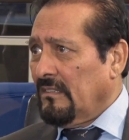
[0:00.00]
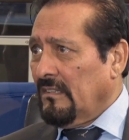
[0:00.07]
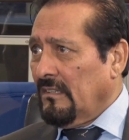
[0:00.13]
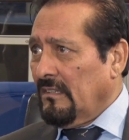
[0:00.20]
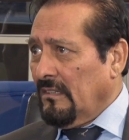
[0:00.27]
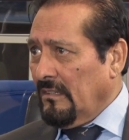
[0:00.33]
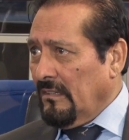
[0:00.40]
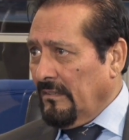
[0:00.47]

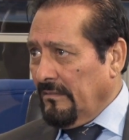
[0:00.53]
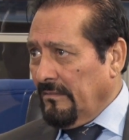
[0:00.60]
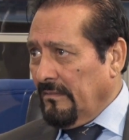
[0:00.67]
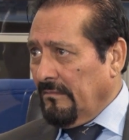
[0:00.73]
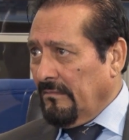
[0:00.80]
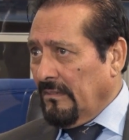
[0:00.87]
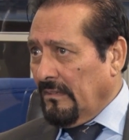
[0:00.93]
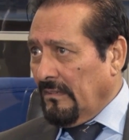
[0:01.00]

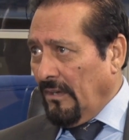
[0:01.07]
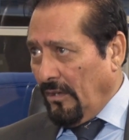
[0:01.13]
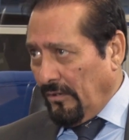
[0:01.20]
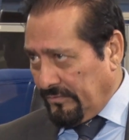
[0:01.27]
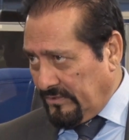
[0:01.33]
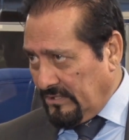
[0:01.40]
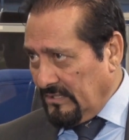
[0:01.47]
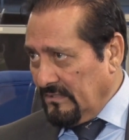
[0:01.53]

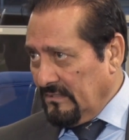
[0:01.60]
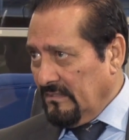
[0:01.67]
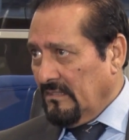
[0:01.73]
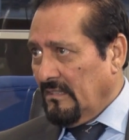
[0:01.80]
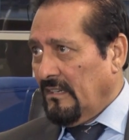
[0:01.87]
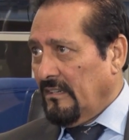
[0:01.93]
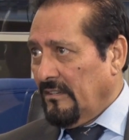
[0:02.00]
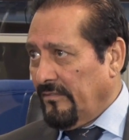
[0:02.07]
often.
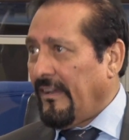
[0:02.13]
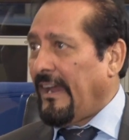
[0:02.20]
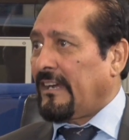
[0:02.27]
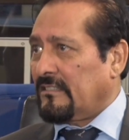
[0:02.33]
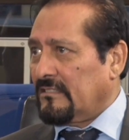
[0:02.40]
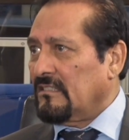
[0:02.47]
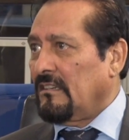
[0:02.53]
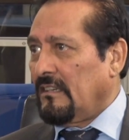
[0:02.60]
In
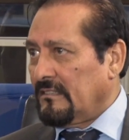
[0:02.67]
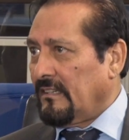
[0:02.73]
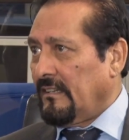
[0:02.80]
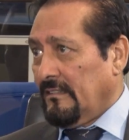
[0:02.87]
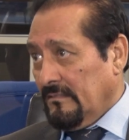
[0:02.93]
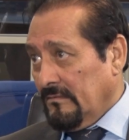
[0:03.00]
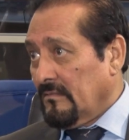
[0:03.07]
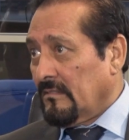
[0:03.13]
fact, as
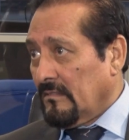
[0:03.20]
I